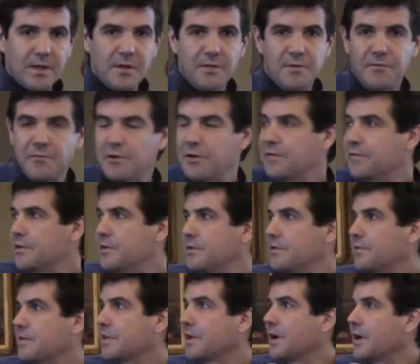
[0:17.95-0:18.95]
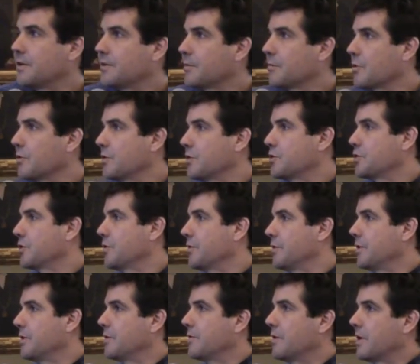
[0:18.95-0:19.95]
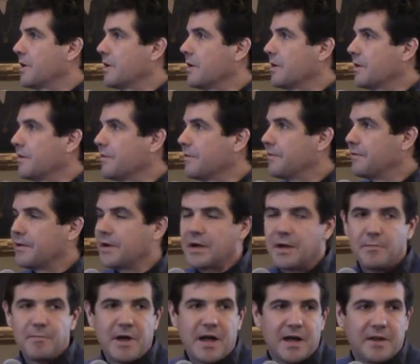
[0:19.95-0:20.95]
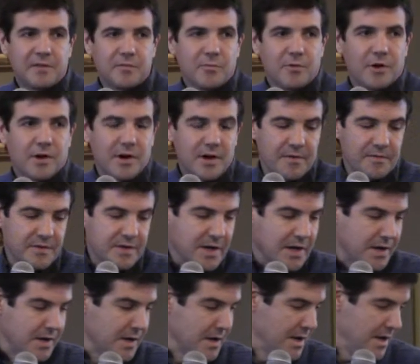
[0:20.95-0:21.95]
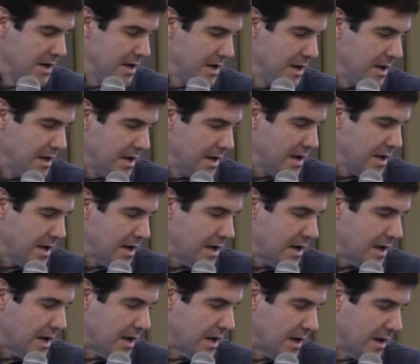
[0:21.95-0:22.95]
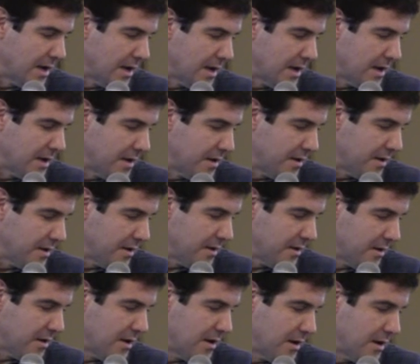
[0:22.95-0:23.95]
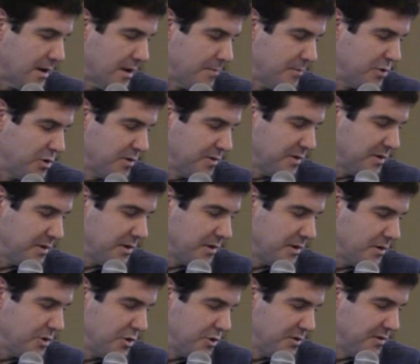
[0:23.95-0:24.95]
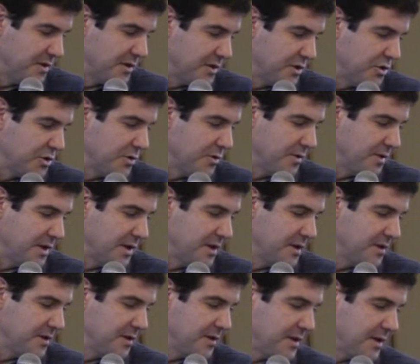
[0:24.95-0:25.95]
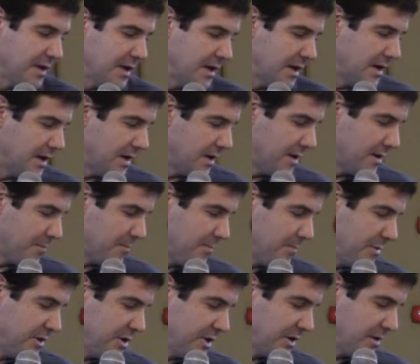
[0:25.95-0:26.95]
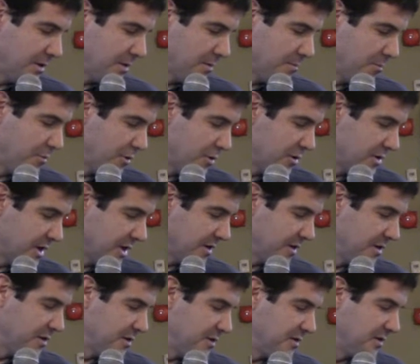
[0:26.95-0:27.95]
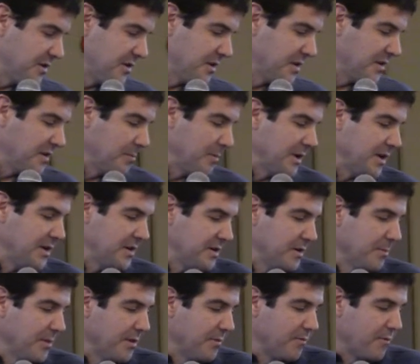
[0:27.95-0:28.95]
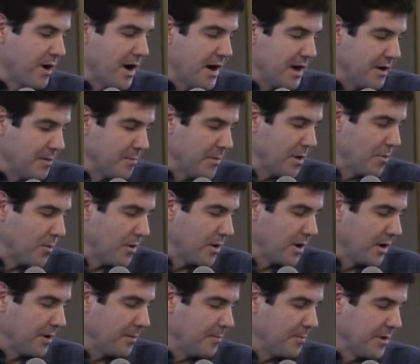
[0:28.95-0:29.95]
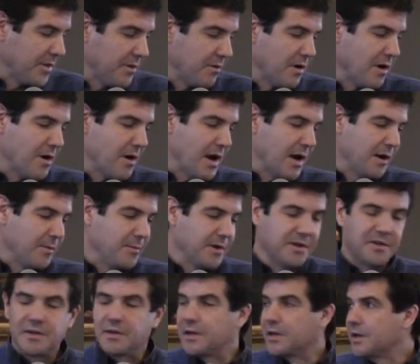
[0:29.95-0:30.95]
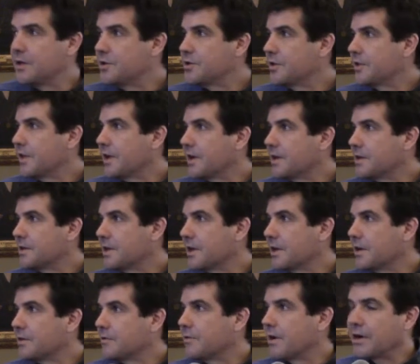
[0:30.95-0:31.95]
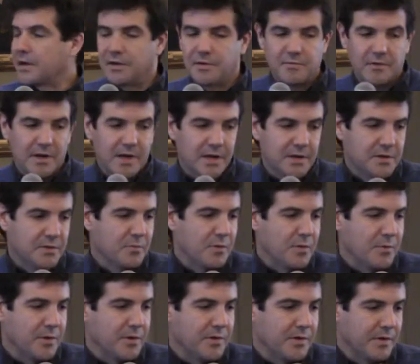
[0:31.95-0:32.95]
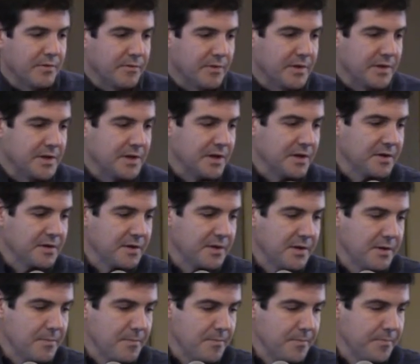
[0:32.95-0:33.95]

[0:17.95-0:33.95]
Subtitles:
The first few slides I'm going to show you are of past work I've done. I'm choosing to show these particular projects just to display some of the variety in my work, but there are elements in each that directly relate to what we're doing for the tennis club.